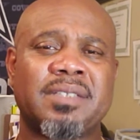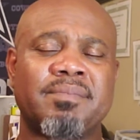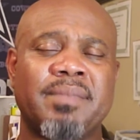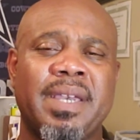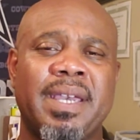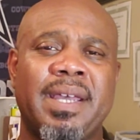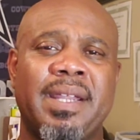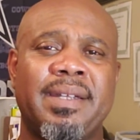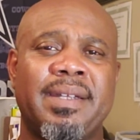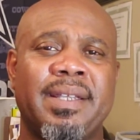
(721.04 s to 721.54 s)

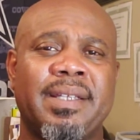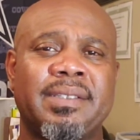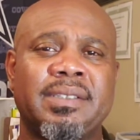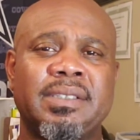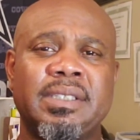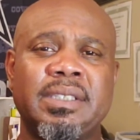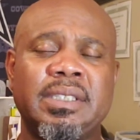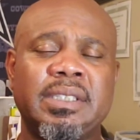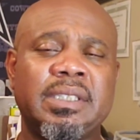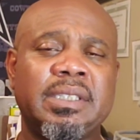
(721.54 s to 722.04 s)
man,
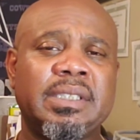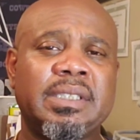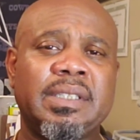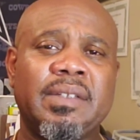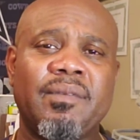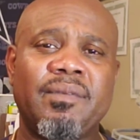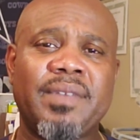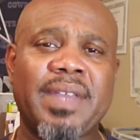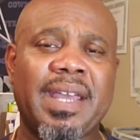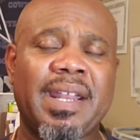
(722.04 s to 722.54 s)

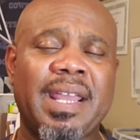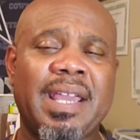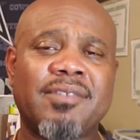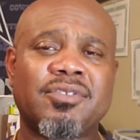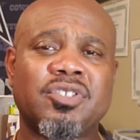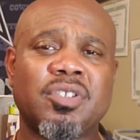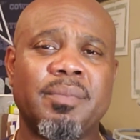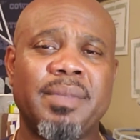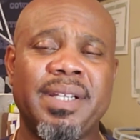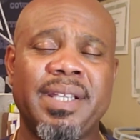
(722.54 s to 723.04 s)
that have
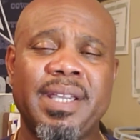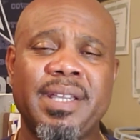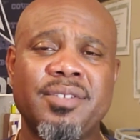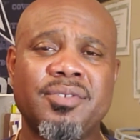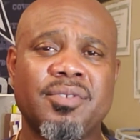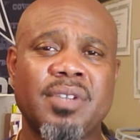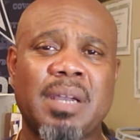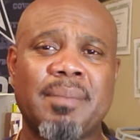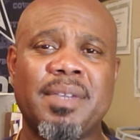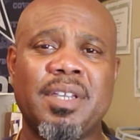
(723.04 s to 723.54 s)
so many
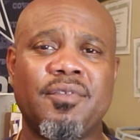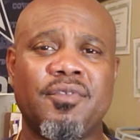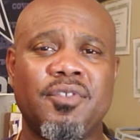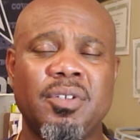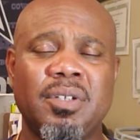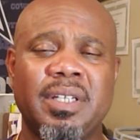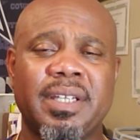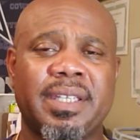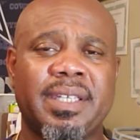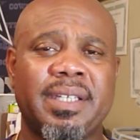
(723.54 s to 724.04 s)
injuries. I mean, if you
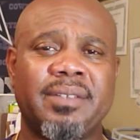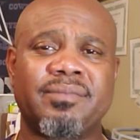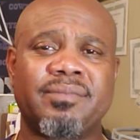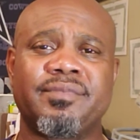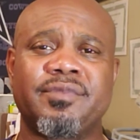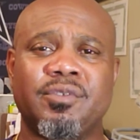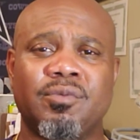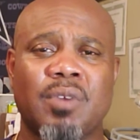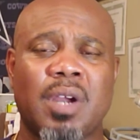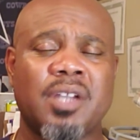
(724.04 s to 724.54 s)
look at
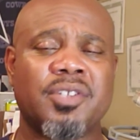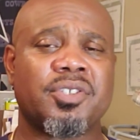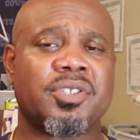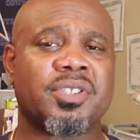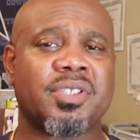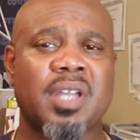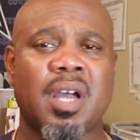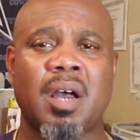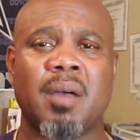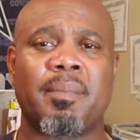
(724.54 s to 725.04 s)
Roger
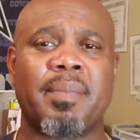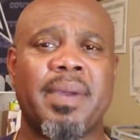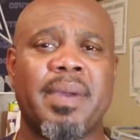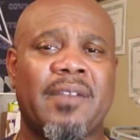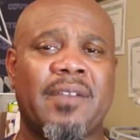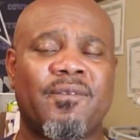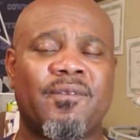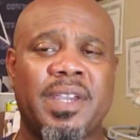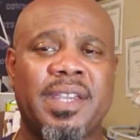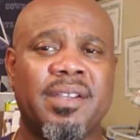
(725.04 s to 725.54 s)
Staubach's
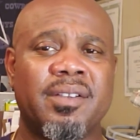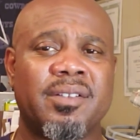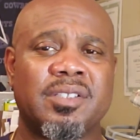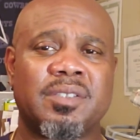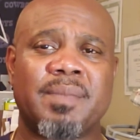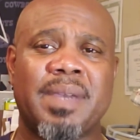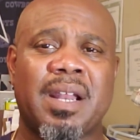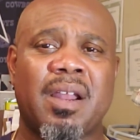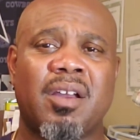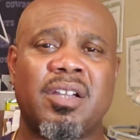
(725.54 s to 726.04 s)
fingers,
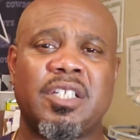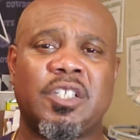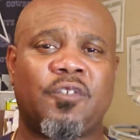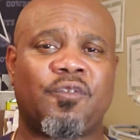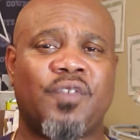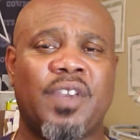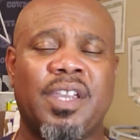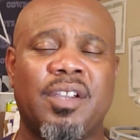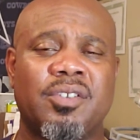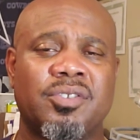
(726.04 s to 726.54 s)
man, all his
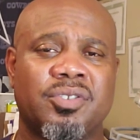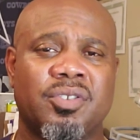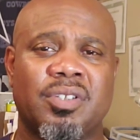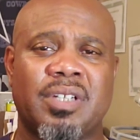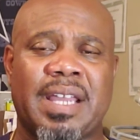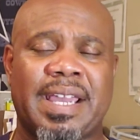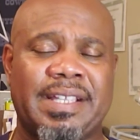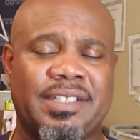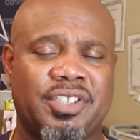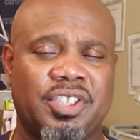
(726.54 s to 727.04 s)
fingers are
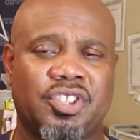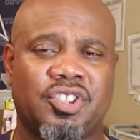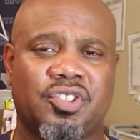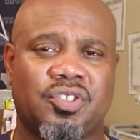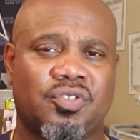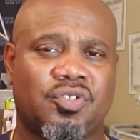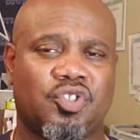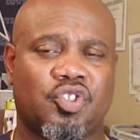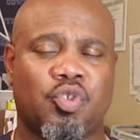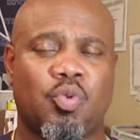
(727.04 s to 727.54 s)
like just
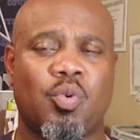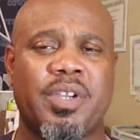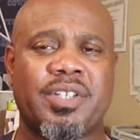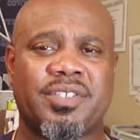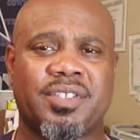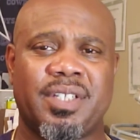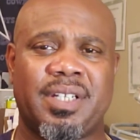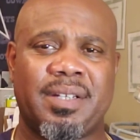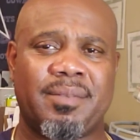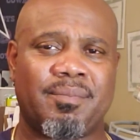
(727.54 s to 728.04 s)

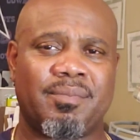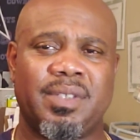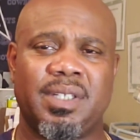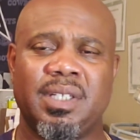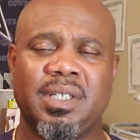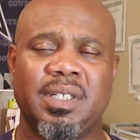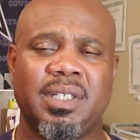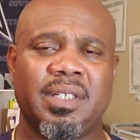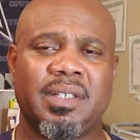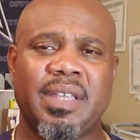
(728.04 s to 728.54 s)
twisted and
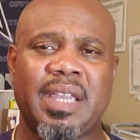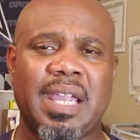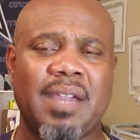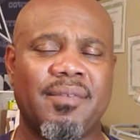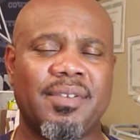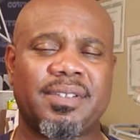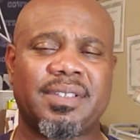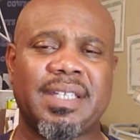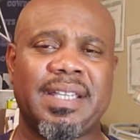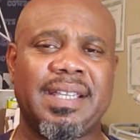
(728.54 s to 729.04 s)

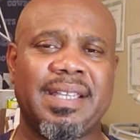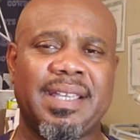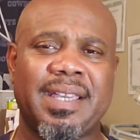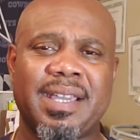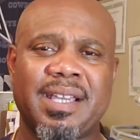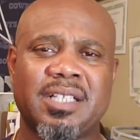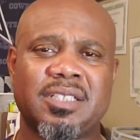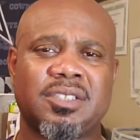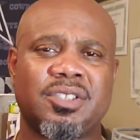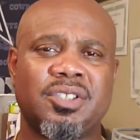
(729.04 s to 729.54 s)
everything
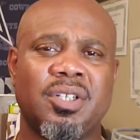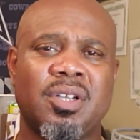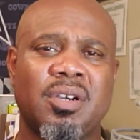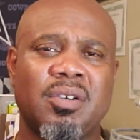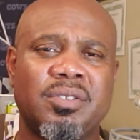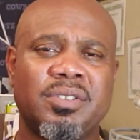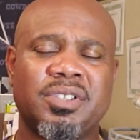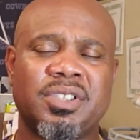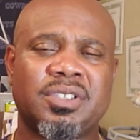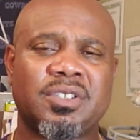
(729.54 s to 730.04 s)
else.
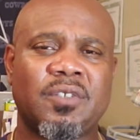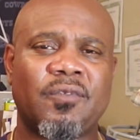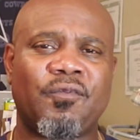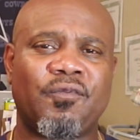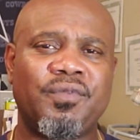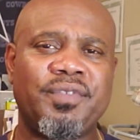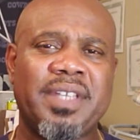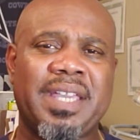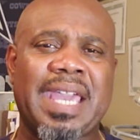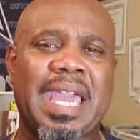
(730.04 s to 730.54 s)
Just
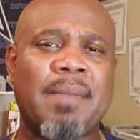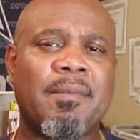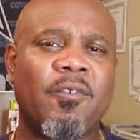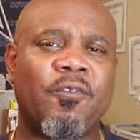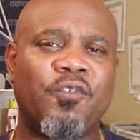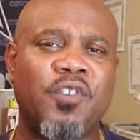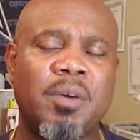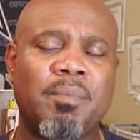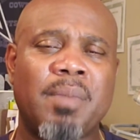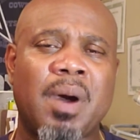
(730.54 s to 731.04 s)
the game of
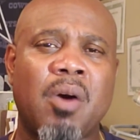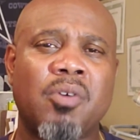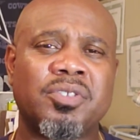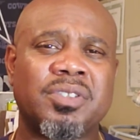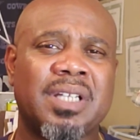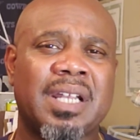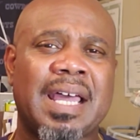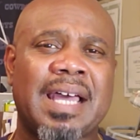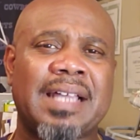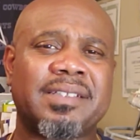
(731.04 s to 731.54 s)
football is a
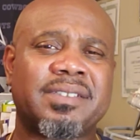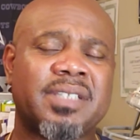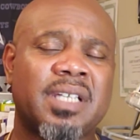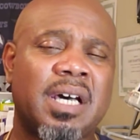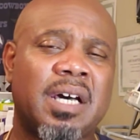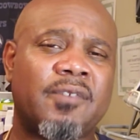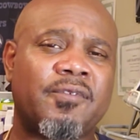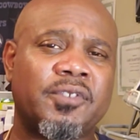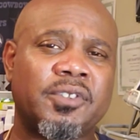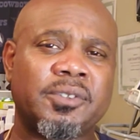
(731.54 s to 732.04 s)
lot
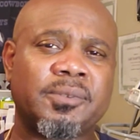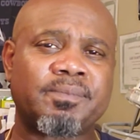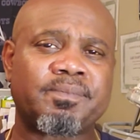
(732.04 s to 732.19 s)
tougher.